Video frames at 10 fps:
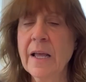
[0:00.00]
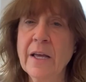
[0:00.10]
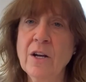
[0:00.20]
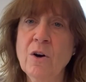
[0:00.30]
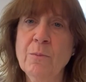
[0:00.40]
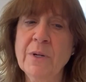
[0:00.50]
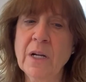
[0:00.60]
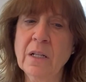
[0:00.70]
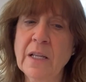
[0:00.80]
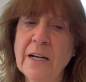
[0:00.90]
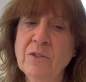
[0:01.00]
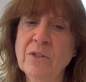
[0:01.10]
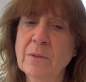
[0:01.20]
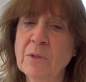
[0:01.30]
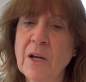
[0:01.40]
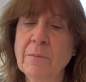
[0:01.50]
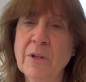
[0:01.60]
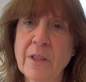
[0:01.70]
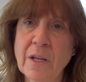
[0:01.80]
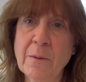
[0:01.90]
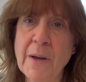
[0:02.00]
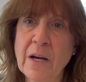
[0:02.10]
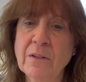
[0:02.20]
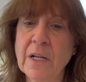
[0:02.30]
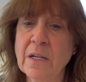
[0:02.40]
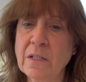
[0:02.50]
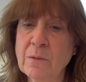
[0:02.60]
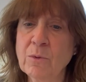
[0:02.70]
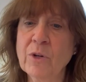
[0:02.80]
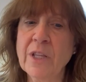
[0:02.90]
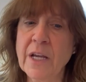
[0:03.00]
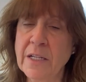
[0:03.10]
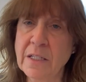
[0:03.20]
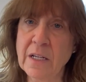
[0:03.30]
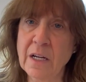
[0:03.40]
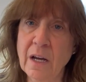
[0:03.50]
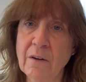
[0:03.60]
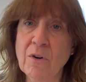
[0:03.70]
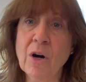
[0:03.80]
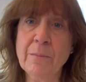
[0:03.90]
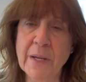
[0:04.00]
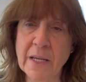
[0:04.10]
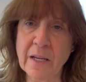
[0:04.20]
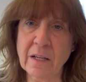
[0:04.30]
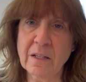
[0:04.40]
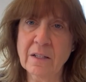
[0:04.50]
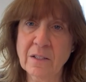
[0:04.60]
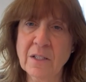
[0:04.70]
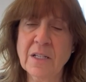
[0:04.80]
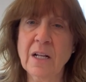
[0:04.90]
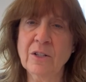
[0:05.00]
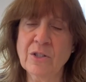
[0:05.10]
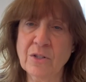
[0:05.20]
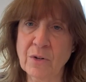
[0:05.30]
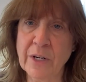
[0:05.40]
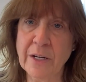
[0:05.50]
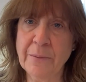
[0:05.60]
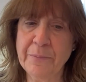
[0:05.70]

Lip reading: and I hope it allowed you some time to think about and explore the idea of art making to tell a story.